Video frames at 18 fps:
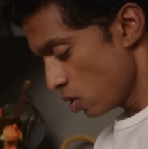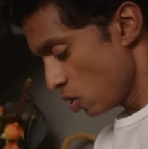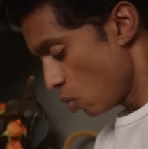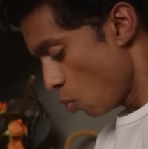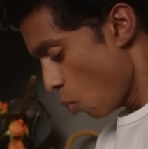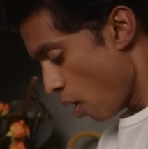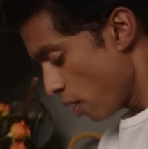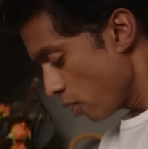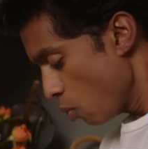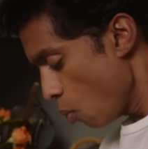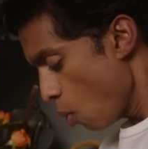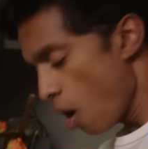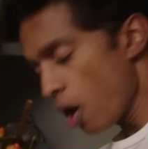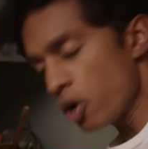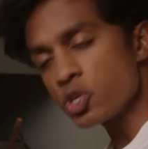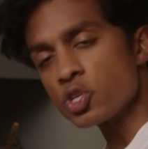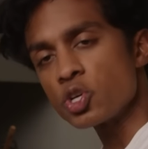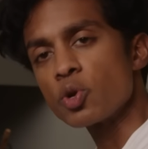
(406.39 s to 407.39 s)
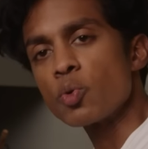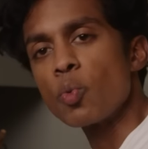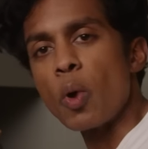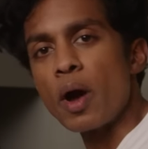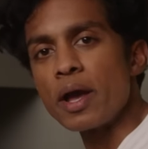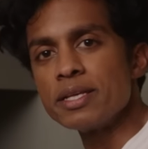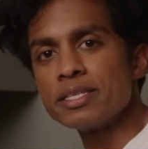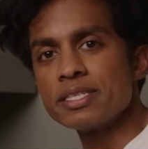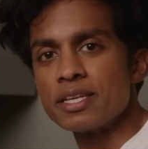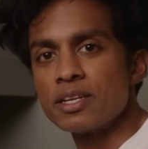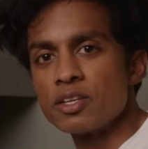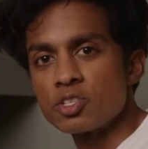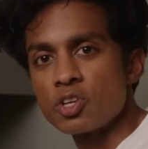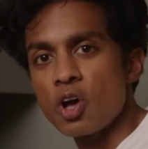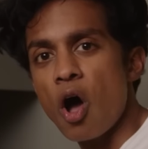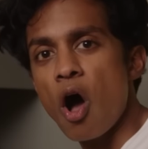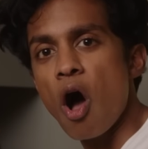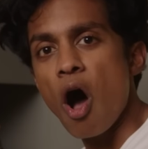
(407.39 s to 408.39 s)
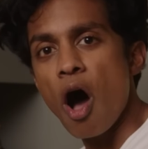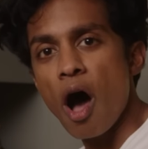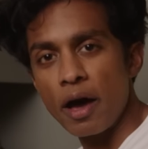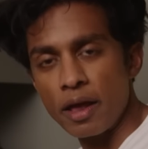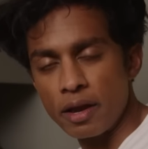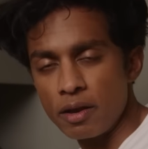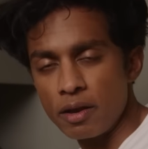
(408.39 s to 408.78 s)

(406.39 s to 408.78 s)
You want to wash your whites in as hot